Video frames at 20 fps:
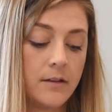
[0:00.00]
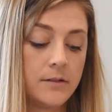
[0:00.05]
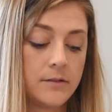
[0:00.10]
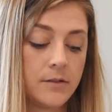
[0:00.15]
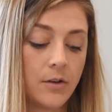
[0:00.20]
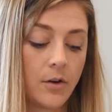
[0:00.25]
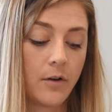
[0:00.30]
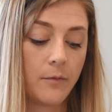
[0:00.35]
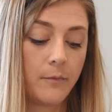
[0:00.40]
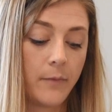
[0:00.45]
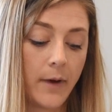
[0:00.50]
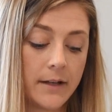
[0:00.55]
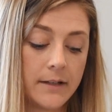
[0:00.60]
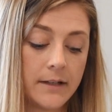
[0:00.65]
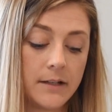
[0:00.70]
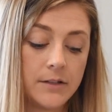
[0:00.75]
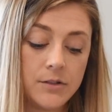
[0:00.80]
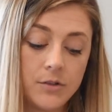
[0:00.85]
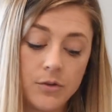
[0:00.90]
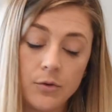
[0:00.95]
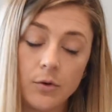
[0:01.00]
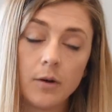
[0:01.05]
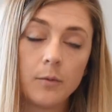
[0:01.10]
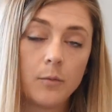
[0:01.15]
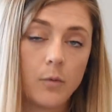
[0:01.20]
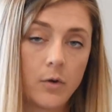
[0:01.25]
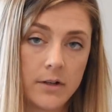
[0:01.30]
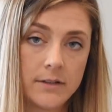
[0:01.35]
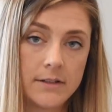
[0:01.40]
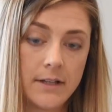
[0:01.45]
So combining 2 or
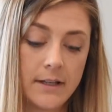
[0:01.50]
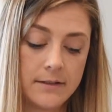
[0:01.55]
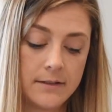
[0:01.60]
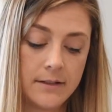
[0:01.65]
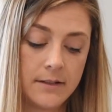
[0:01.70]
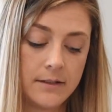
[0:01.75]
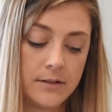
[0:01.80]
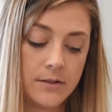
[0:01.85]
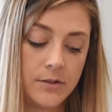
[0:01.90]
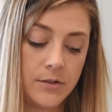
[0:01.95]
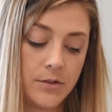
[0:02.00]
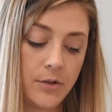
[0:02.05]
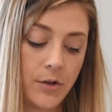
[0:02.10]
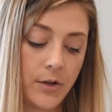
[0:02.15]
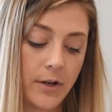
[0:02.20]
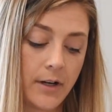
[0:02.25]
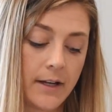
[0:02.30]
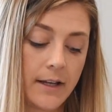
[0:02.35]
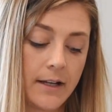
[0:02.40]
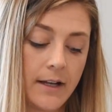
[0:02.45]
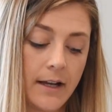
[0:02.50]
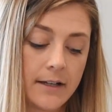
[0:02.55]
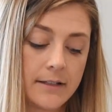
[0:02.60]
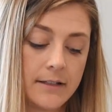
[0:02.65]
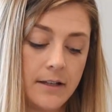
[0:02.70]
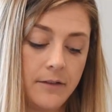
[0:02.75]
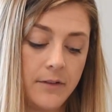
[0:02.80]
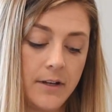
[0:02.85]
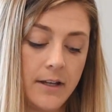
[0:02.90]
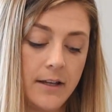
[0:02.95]
more senses during an
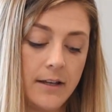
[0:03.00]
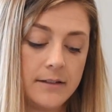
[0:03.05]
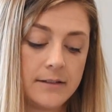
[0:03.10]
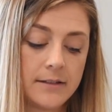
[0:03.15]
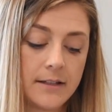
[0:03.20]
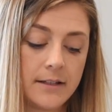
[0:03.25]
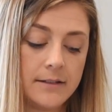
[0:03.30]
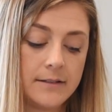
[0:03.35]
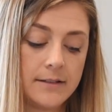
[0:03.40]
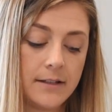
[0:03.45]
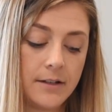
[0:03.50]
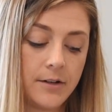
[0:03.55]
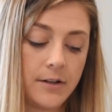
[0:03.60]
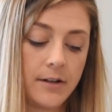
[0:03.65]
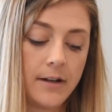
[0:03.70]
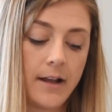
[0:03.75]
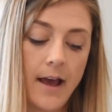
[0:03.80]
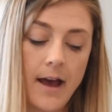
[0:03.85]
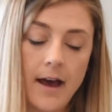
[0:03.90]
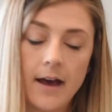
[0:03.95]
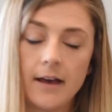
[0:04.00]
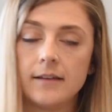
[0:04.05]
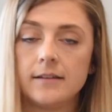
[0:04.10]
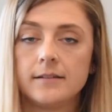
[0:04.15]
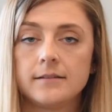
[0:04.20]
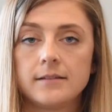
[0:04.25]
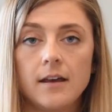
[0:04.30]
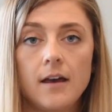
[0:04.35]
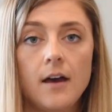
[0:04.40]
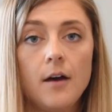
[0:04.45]
activity is considered as
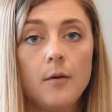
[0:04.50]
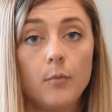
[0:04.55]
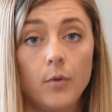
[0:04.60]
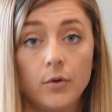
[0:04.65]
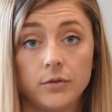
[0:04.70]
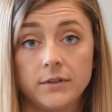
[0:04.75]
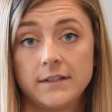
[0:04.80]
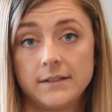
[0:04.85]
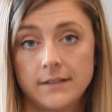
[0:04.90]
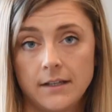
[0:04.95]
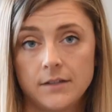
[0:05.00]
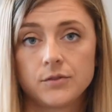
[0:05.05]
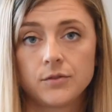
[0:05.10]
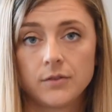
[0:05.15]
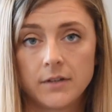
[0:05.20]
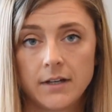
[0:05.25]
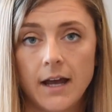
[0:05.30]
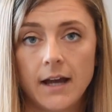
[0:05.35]
multisensory